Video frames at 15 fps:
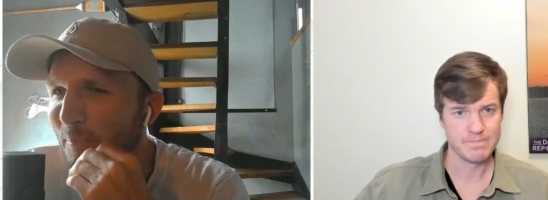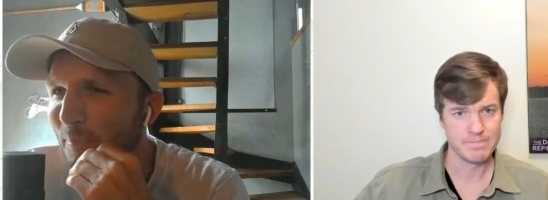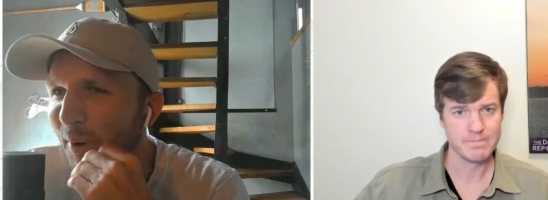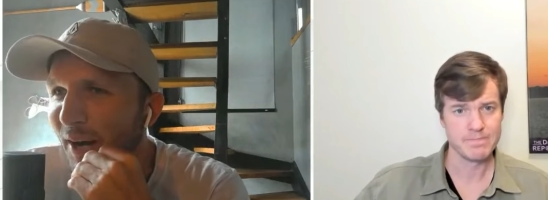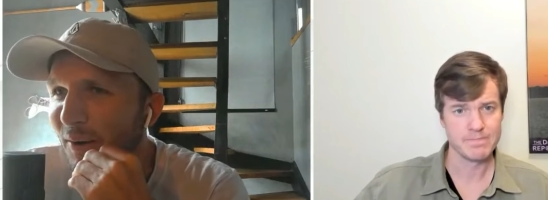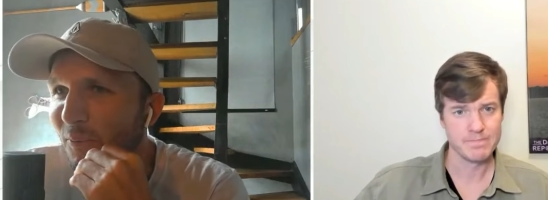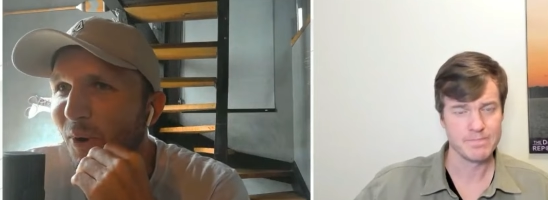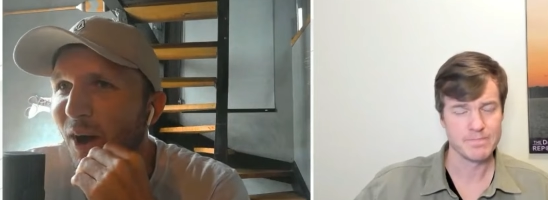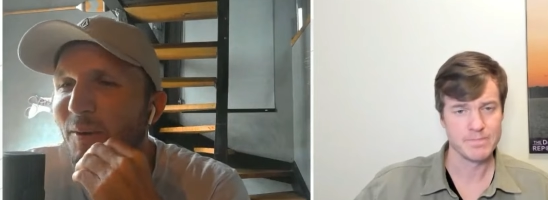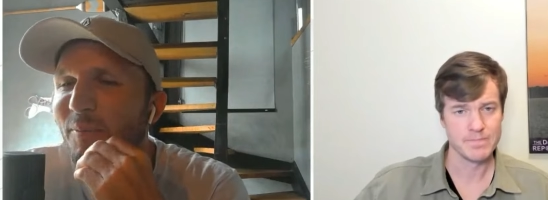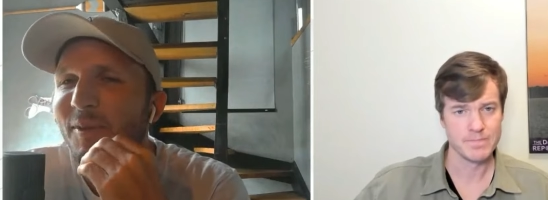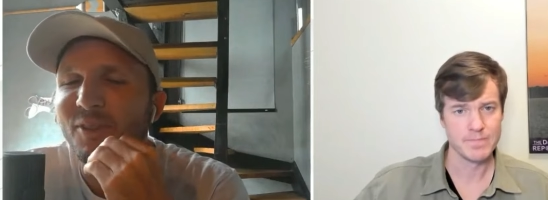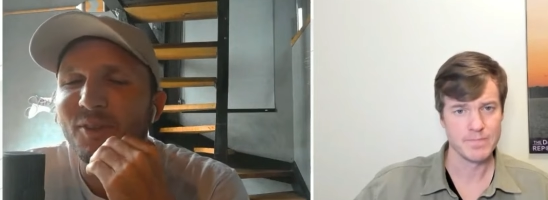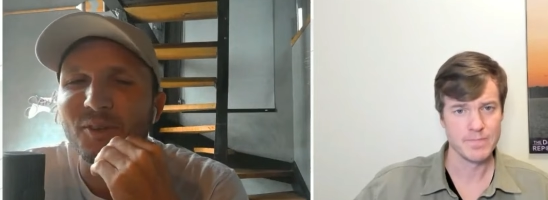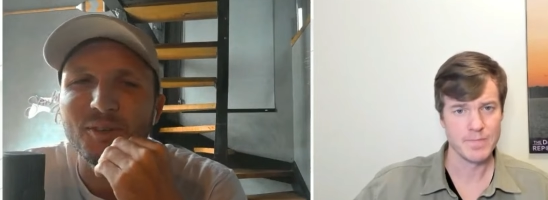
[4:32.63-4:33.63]
Speaker 1: But walk
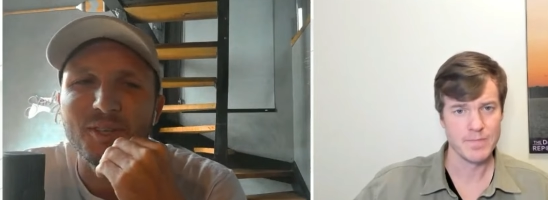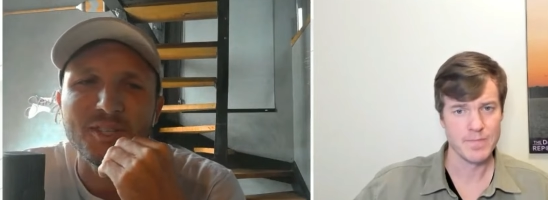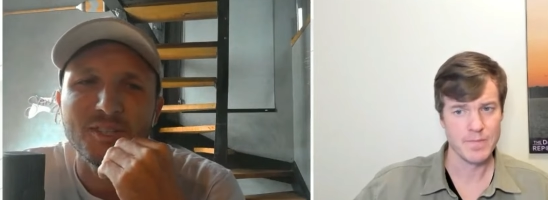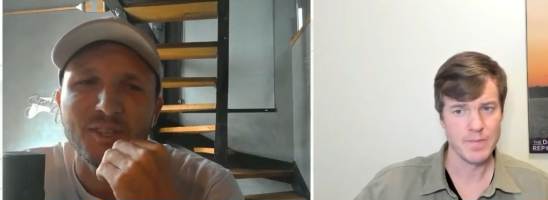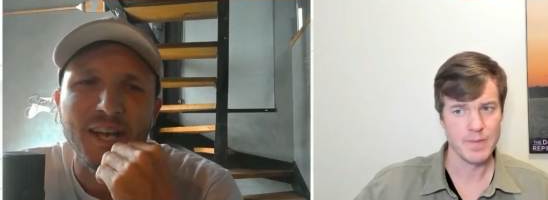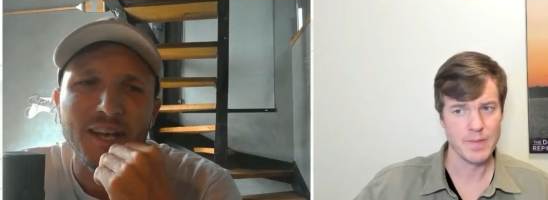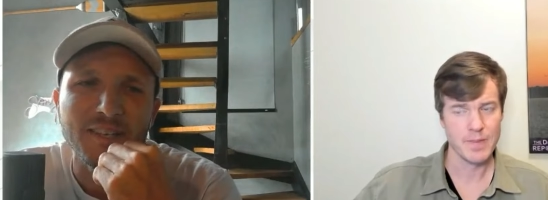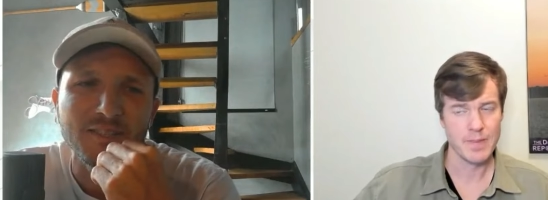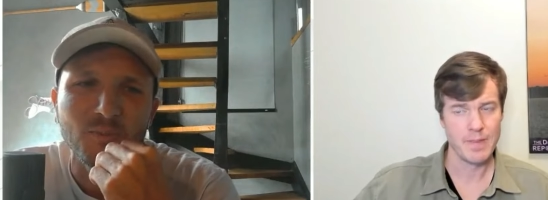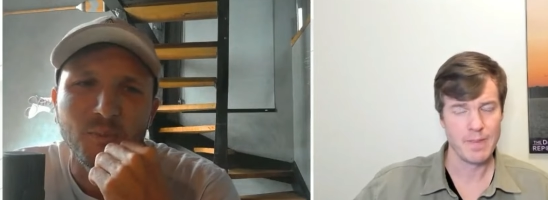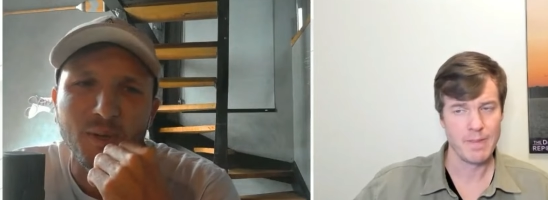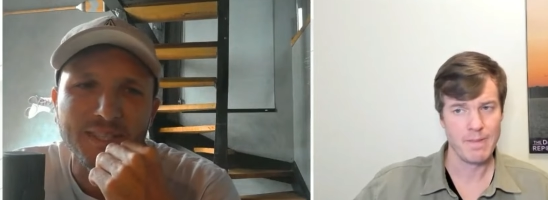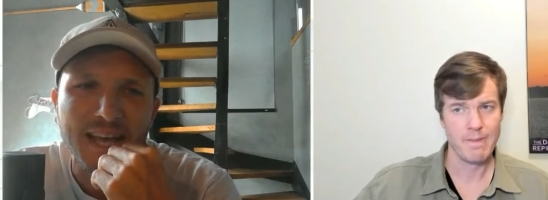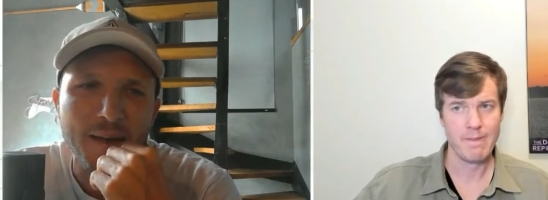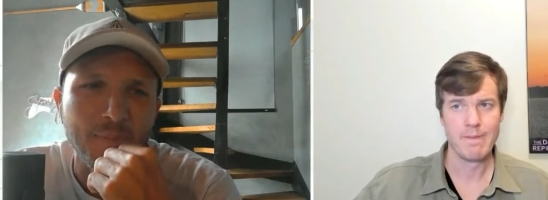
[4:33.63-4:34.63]
me through just your analysis,
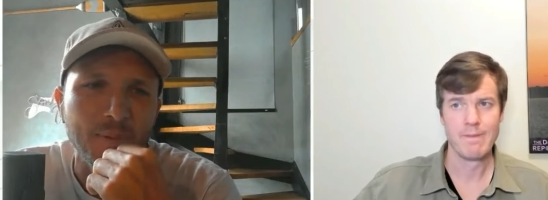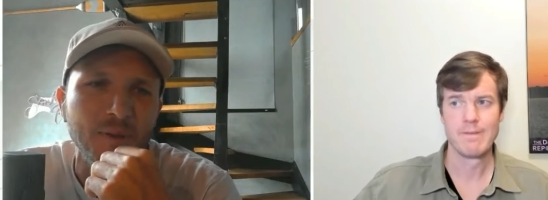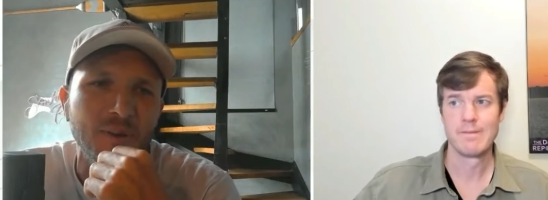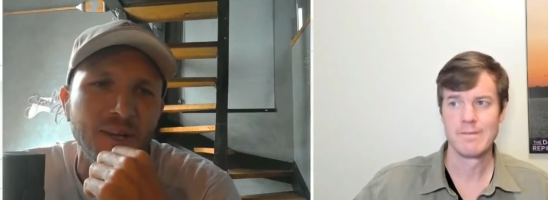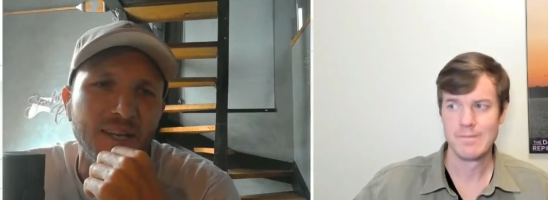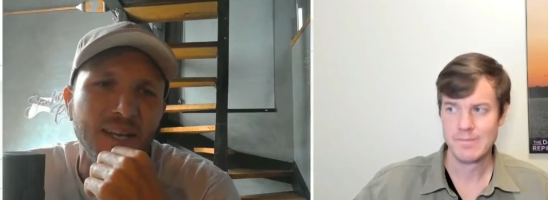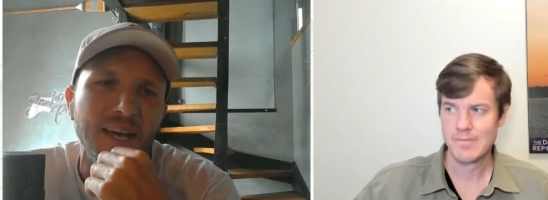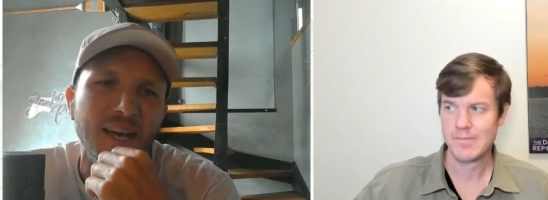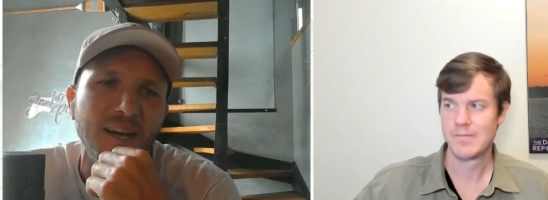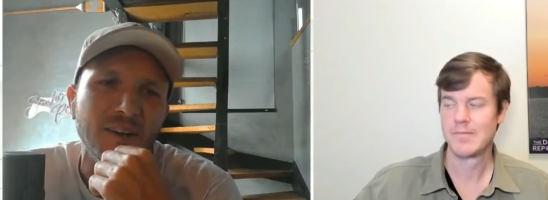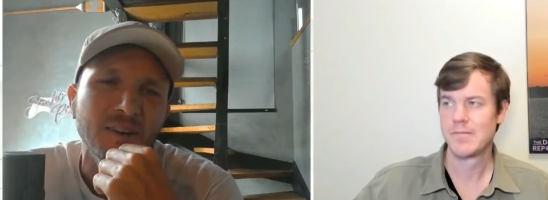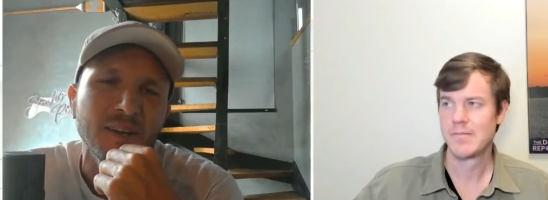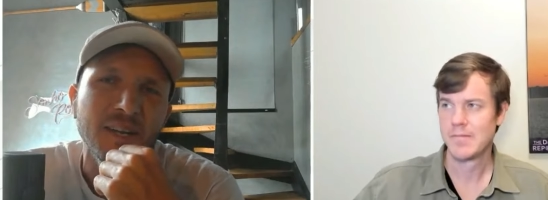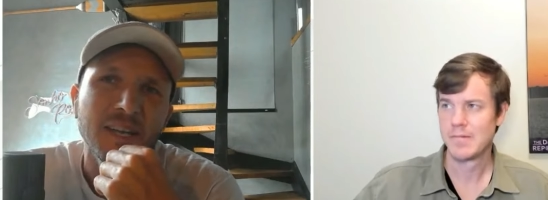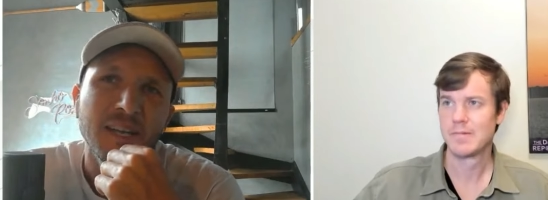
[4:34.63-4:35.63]
what's happening right
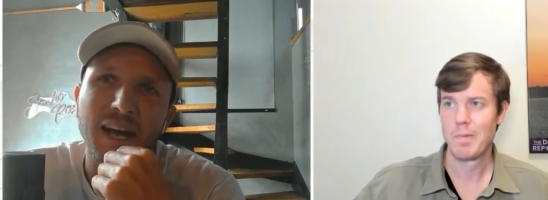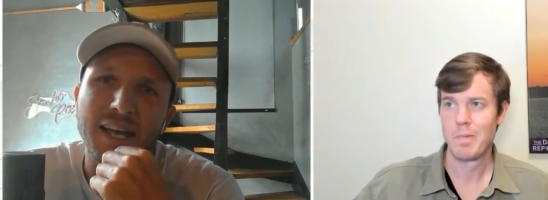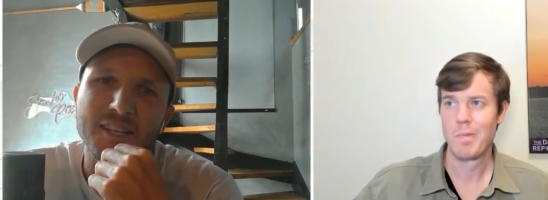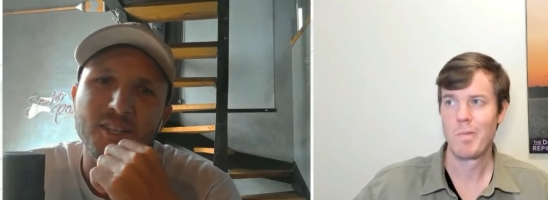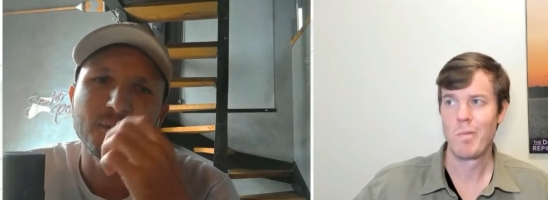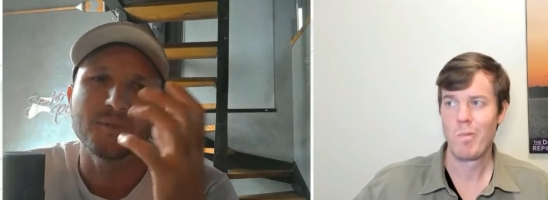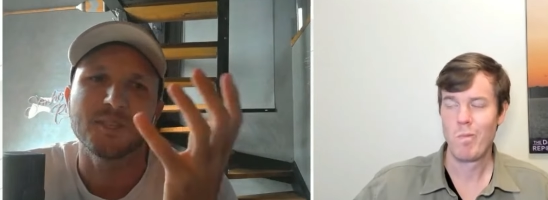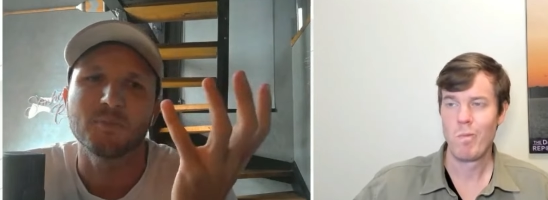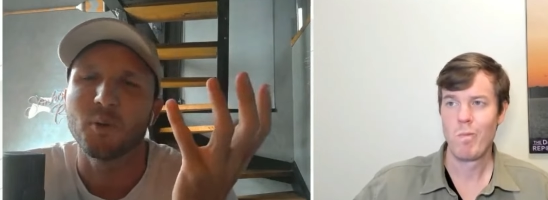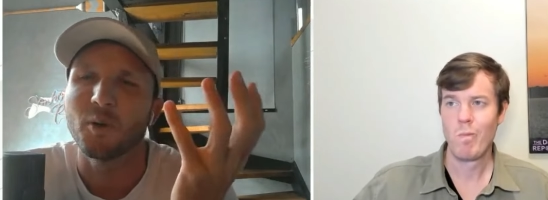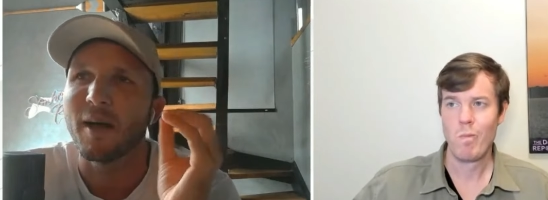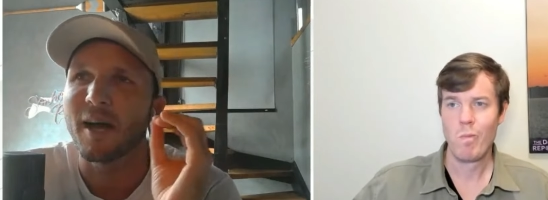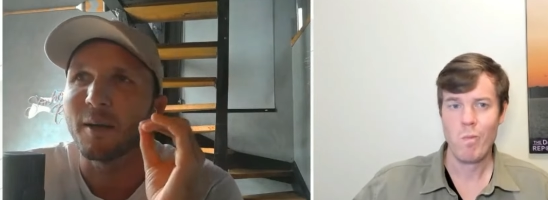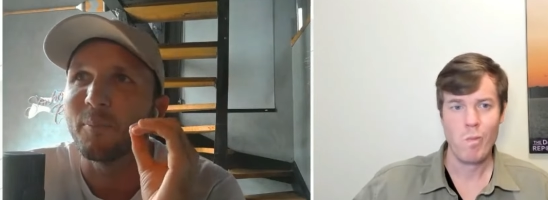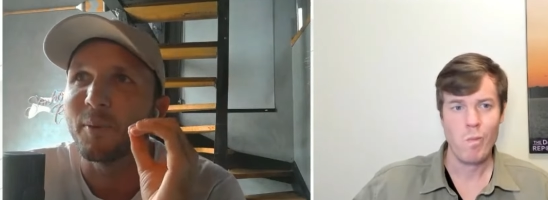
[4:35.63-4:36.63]
now in terms of this
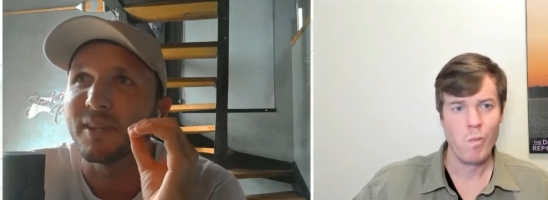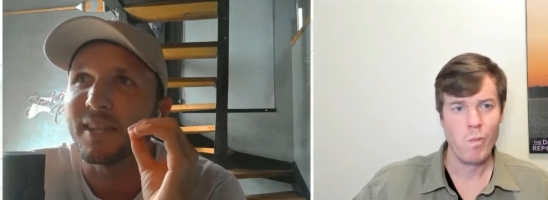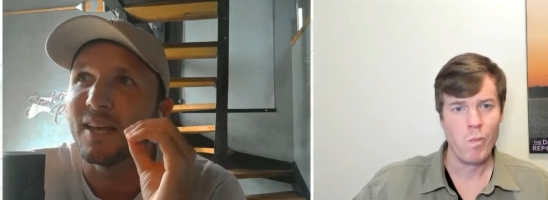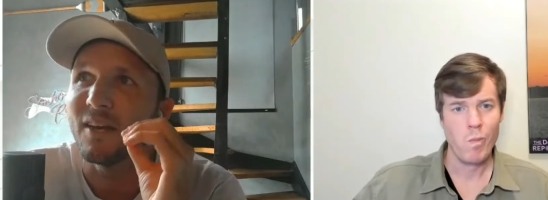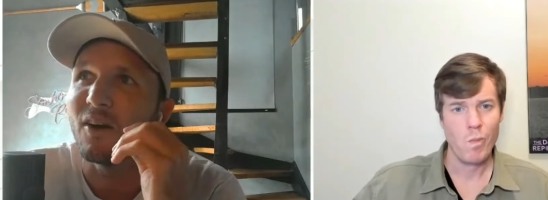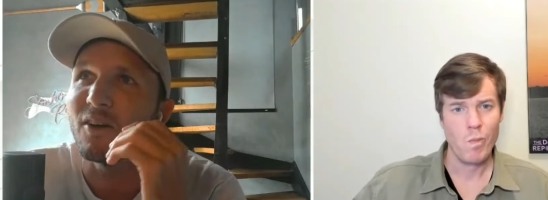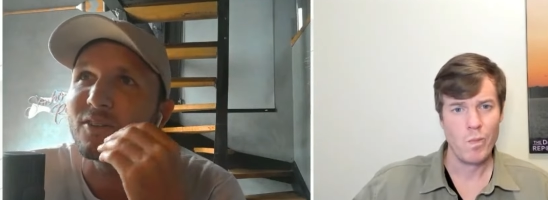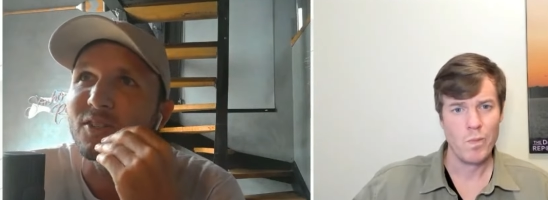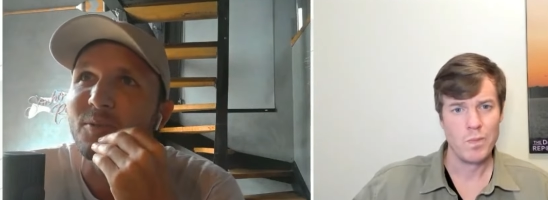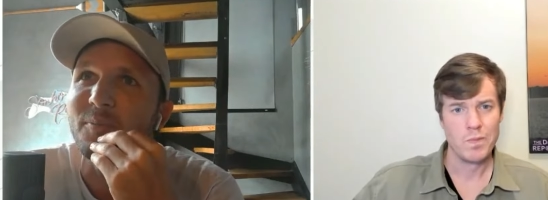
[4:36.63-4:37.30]
pullback, but then also